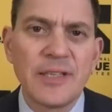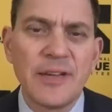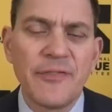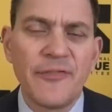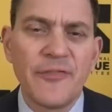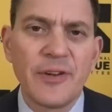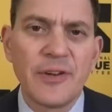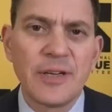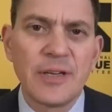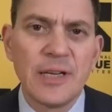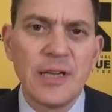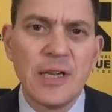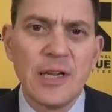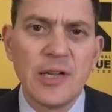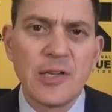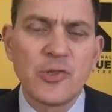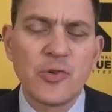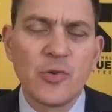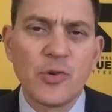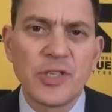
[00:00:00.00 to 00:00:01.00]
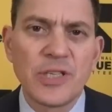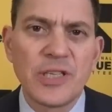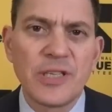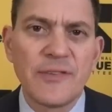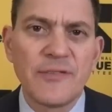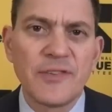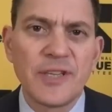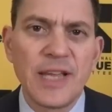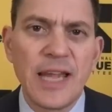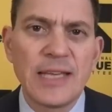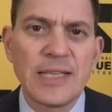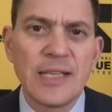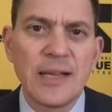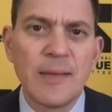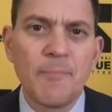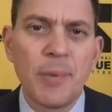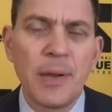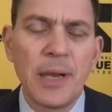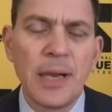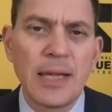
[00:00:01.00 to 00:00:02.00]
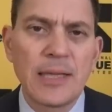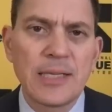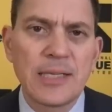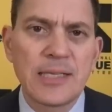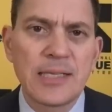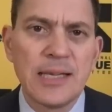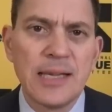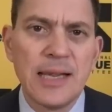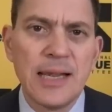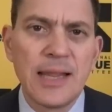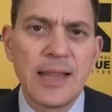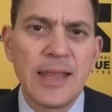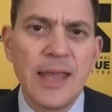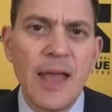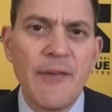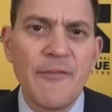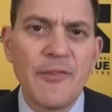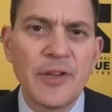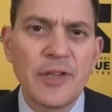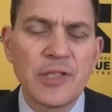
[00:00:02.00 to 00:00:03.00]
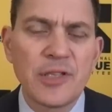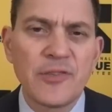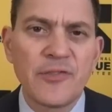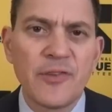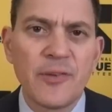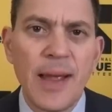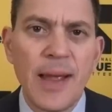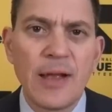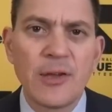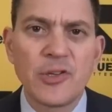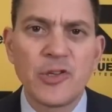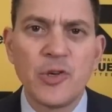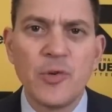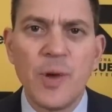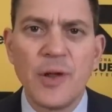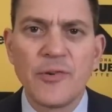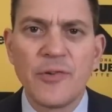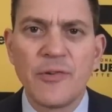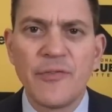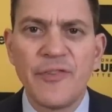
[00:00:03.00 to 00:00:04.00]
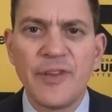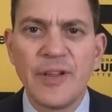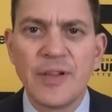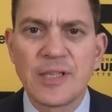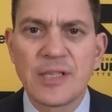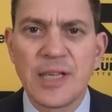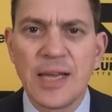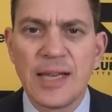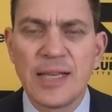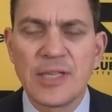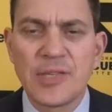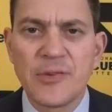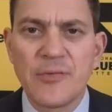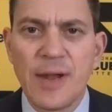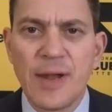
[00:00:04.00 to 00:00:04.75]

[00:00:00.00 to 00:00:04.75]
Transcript: different sources of data plus the evidence from our 200 field sites